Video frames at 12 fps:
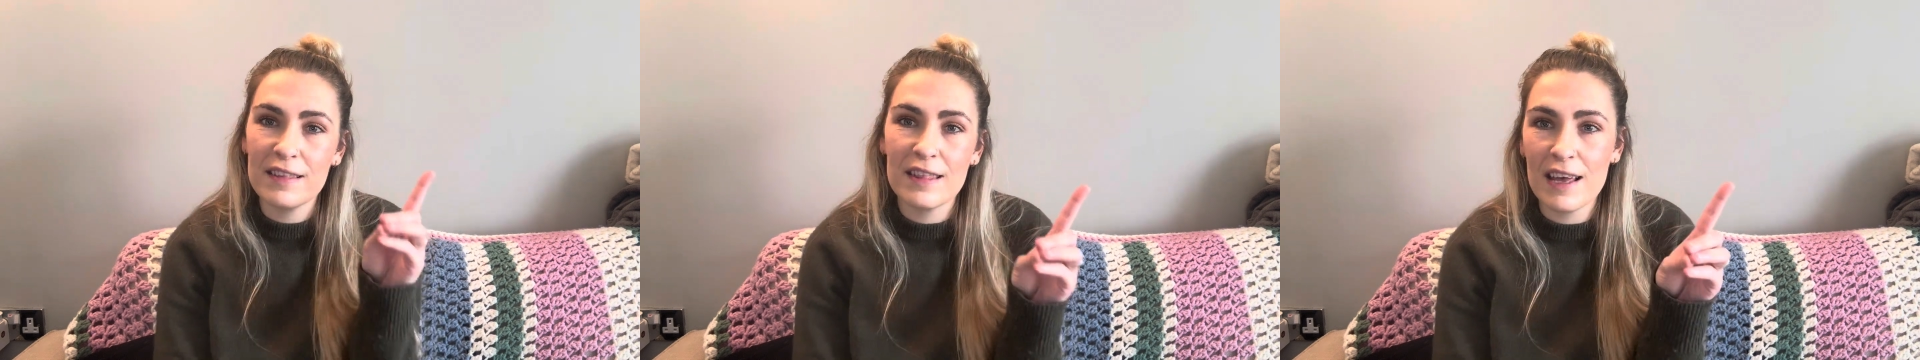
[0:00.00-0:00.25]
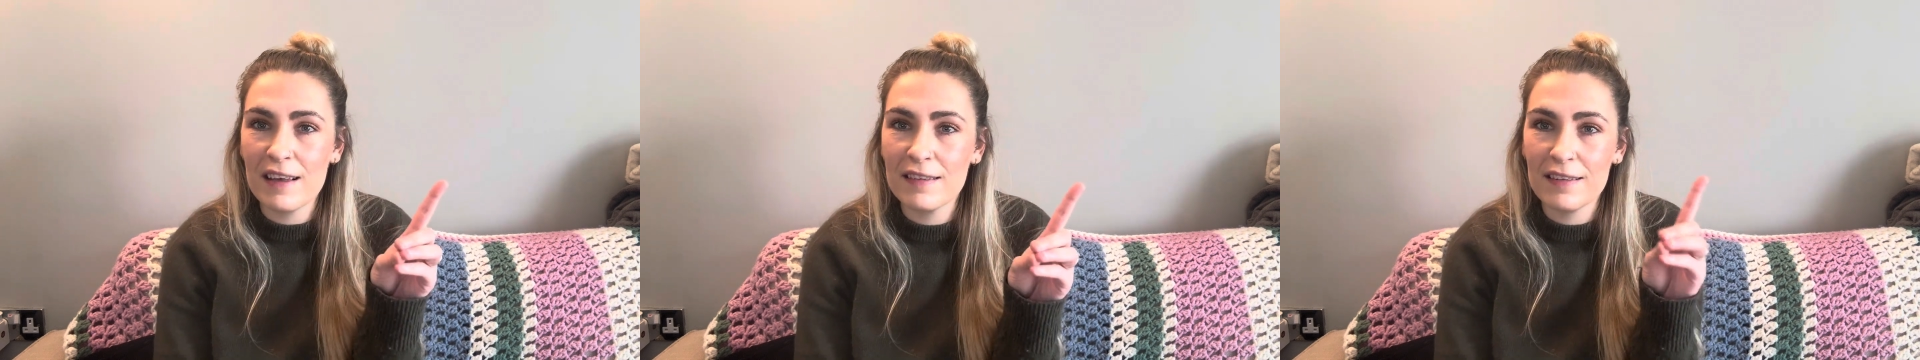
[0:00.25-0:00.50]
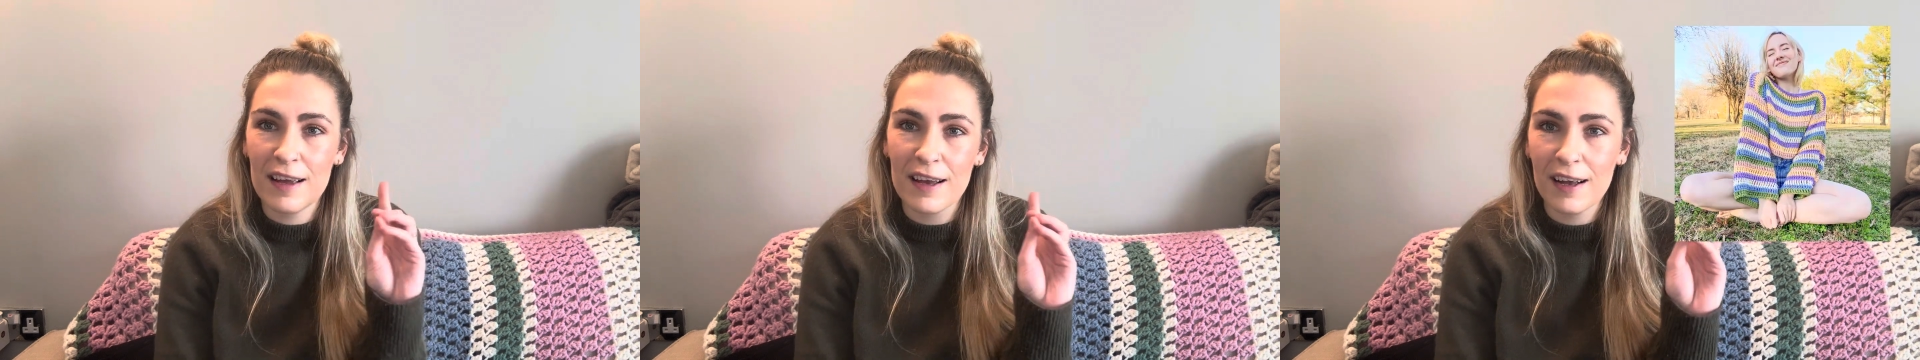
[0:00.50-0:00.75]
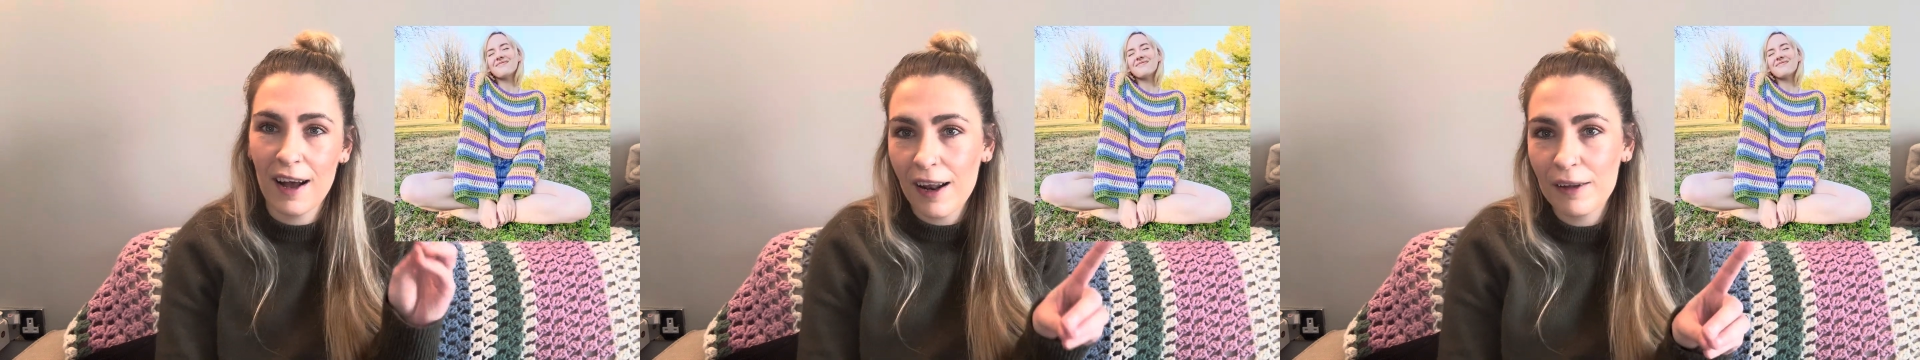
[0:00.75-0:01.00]
this
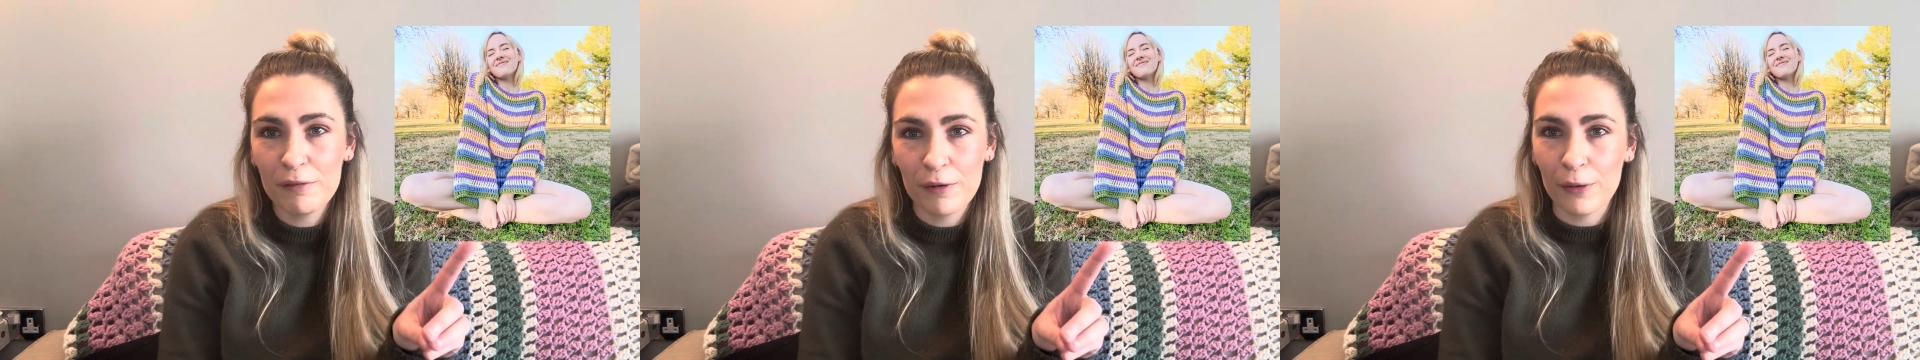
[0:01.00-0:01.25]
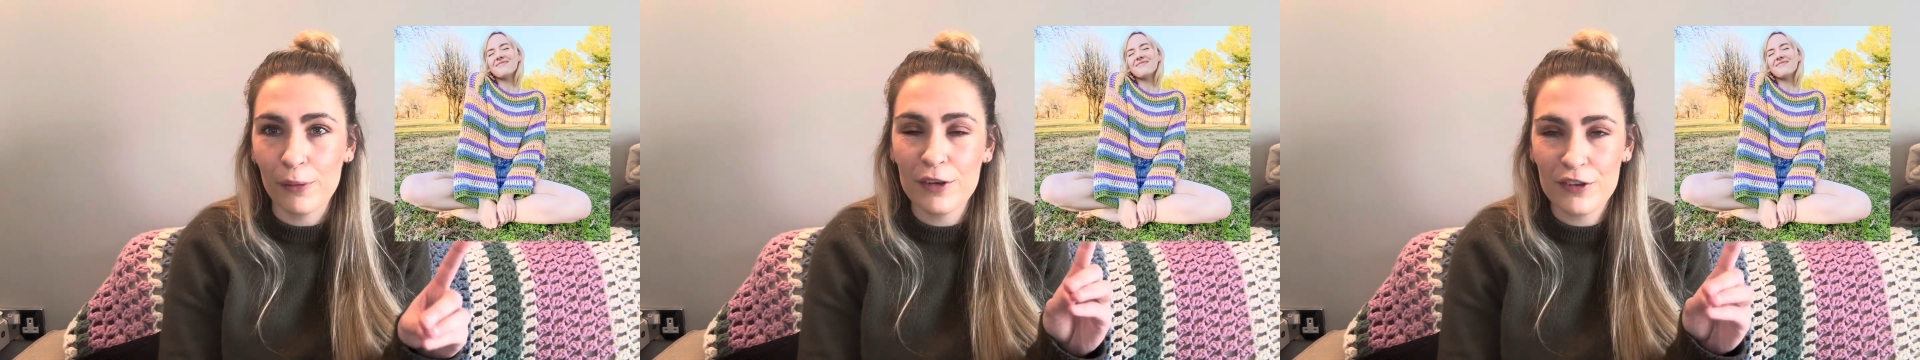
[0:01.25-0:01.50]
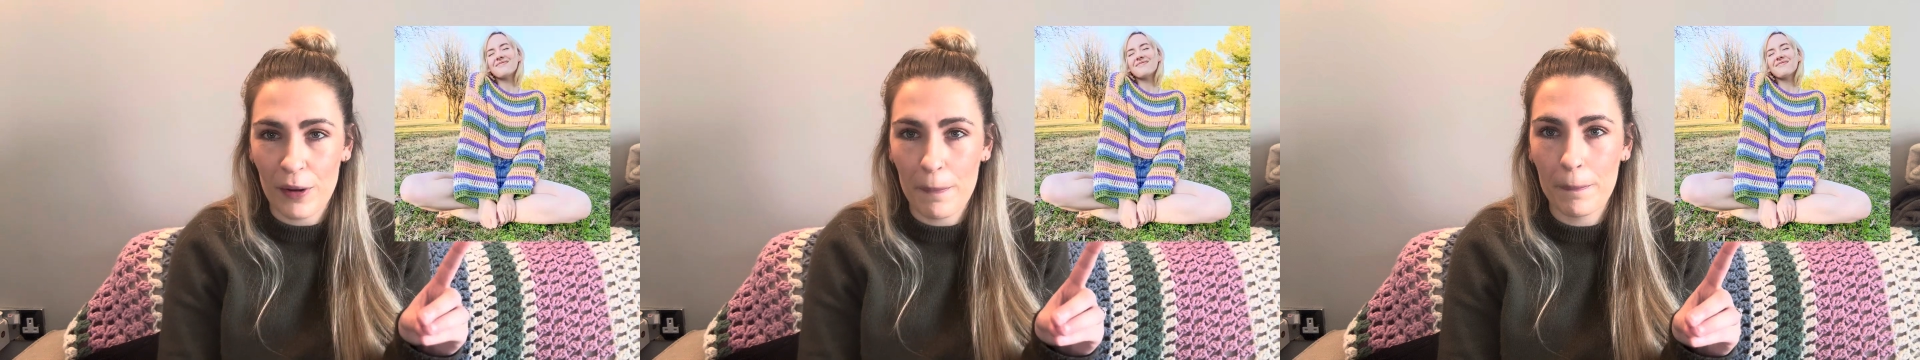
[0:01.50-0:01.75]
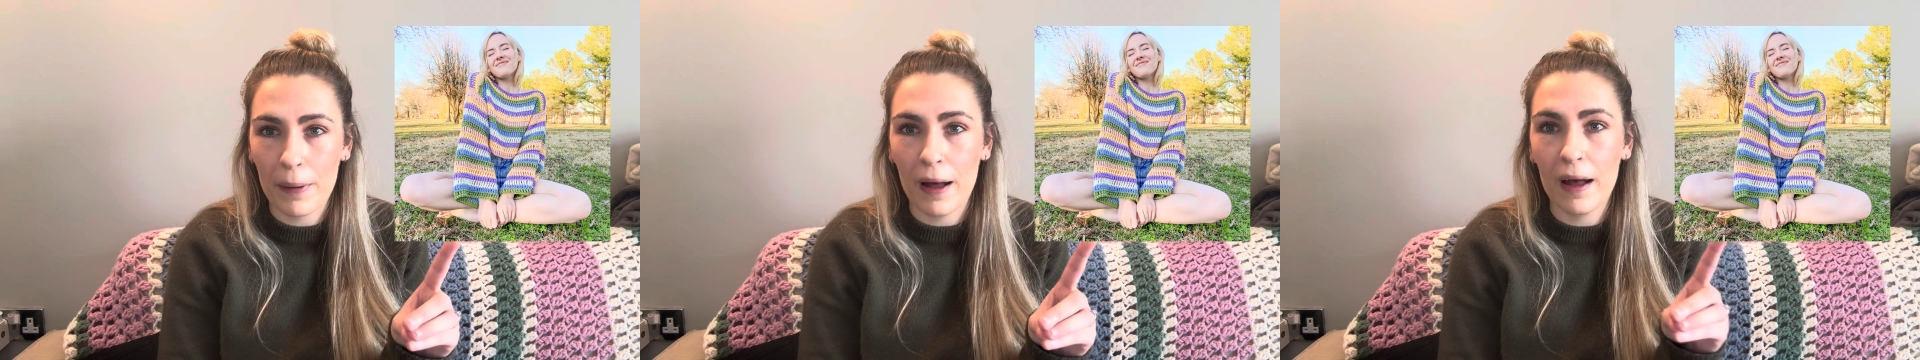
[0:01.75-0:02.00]
colourful
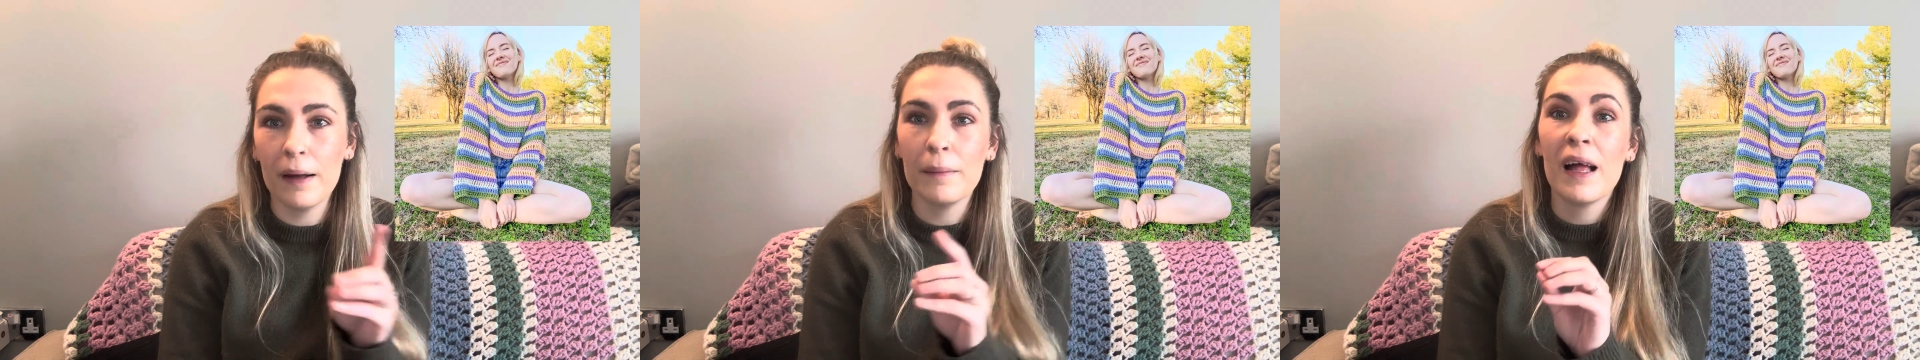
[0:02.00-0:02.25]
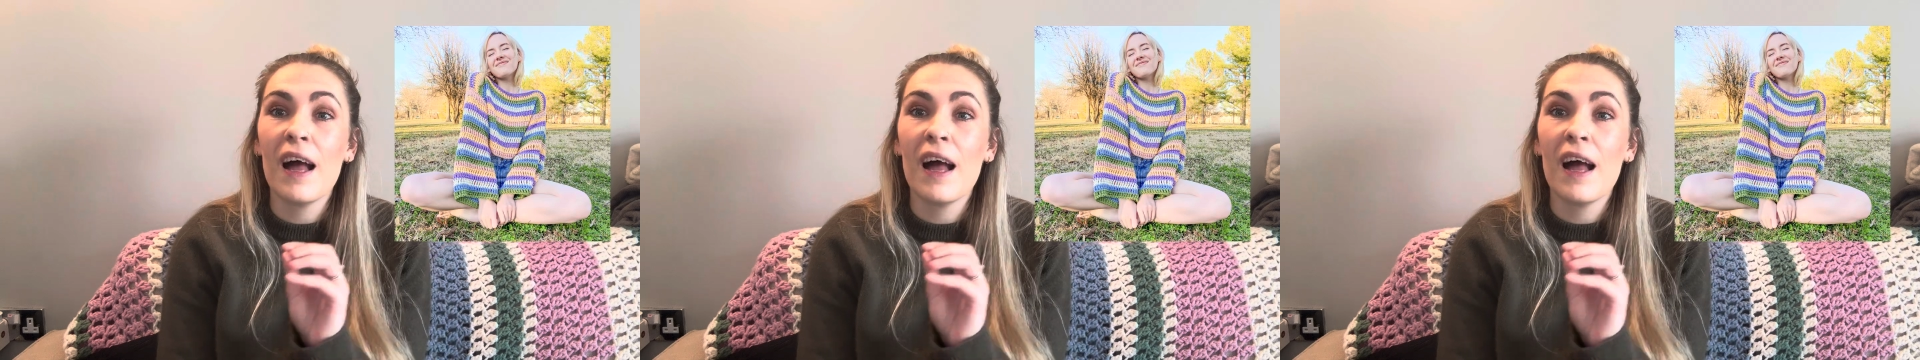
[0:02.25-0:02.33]
jumper.